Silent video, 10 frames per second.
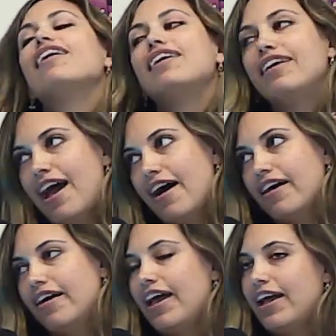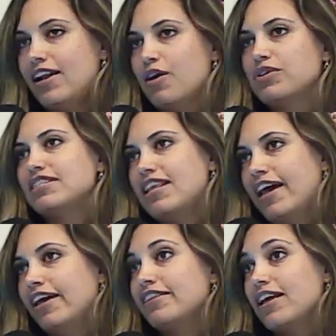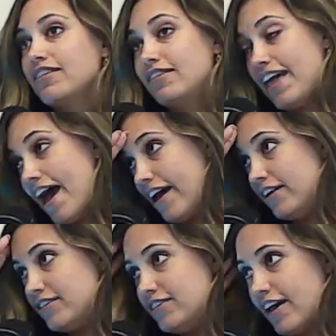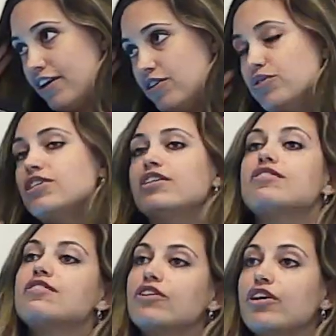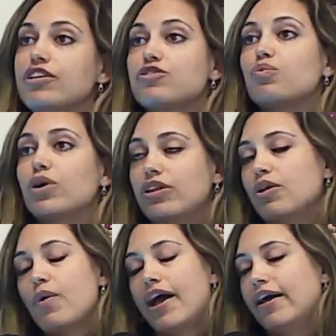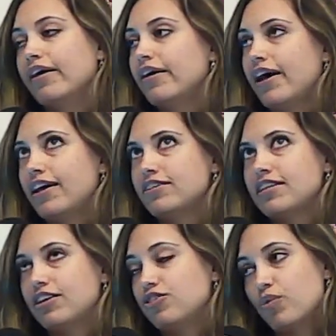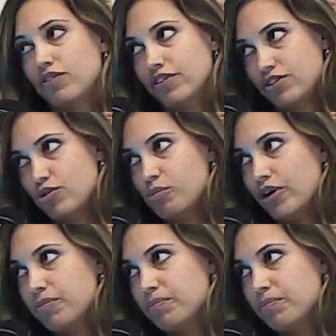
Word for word: Yeah, and I was like that. That diagnosis is really why I decided to run for the school board.